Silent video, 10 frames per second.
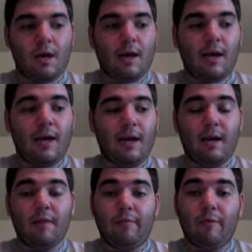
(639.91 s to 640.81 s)

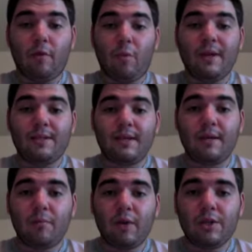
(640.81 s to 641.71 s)
And for the waist to hip
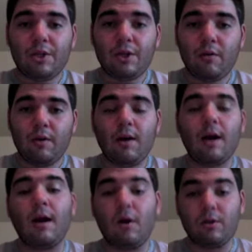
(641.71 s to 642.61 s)
ratio, I
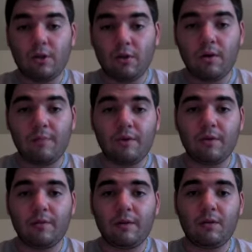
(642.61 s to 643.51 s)
also observed
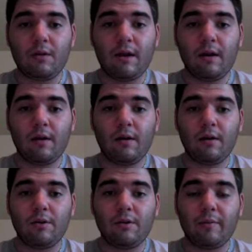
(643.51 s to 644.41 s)
a little error
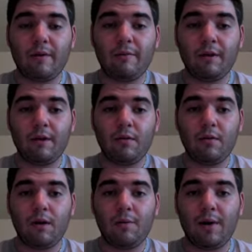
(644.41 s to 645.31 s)
during my video
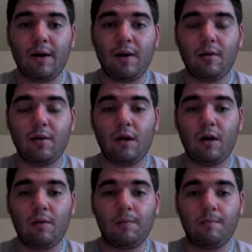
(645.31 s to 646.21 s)
about
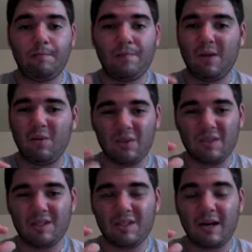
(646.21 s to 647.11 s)
I
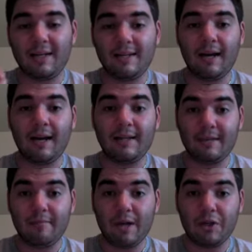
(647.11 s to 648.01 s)
did
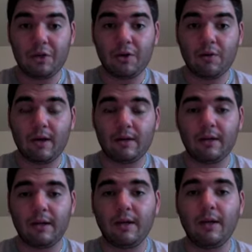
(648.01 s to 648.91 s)
measure
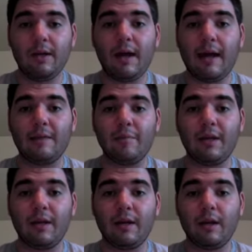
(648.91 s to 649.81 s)
correctly at the
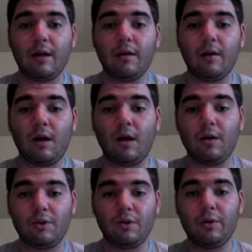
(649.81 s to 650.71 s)
beginning
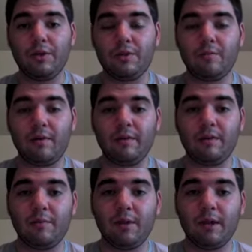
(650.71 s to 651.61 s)
2 inches above his
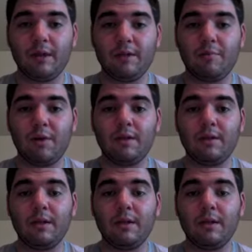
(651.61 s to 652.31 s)
umbilicus, but